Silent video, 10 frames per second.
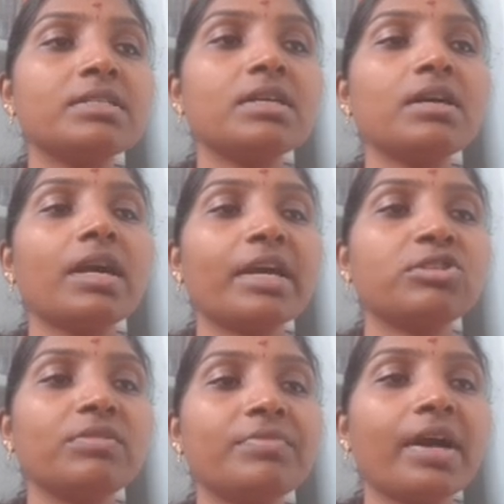the
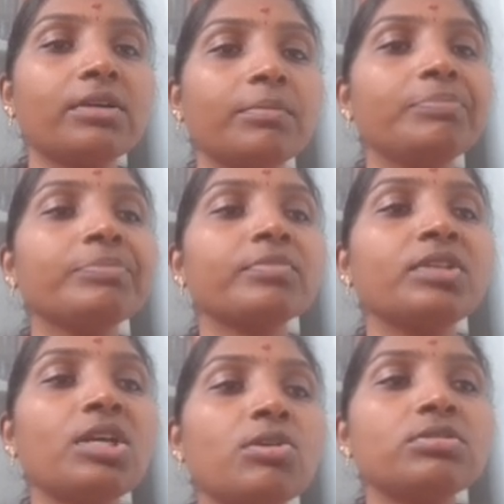correction factor. Here